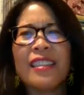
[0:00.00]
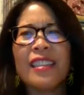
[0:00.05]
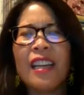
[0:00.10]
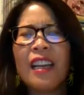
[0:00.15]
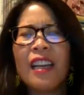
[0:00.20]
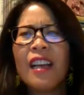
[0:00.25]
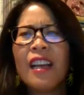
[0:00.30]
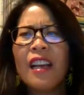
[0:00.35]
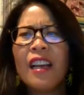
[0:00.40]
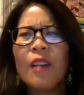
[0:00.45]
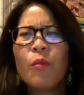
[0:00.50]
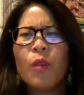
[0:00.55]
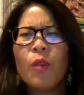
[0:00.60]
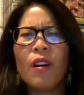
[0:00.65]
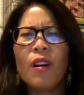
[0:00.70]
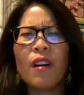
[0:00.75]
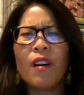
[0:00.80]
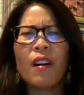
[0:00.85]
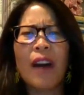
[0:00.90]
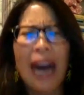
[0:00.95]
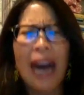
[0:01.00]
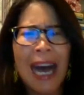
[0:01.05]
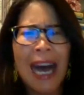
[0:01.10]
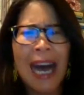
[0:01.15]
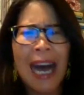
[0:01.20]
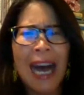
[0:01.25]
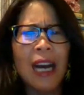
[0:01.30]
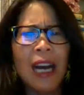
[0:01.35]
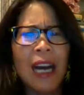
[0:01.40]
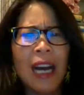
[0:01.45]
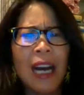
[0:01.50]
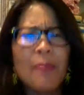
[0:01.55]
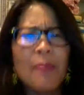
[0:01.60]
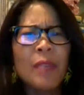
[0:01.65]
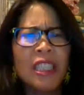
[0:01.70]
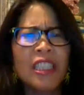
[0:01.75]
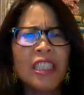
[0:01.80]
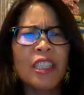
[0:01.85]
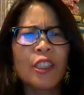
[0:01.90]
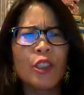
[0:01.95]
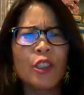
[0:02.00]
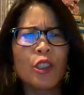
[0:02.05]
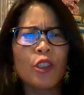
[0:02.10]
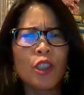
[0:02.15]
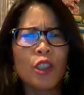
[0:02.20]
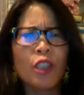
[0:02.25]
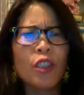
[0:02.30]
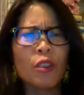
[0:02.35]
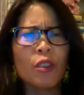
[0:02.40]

well, I'm a teacher too.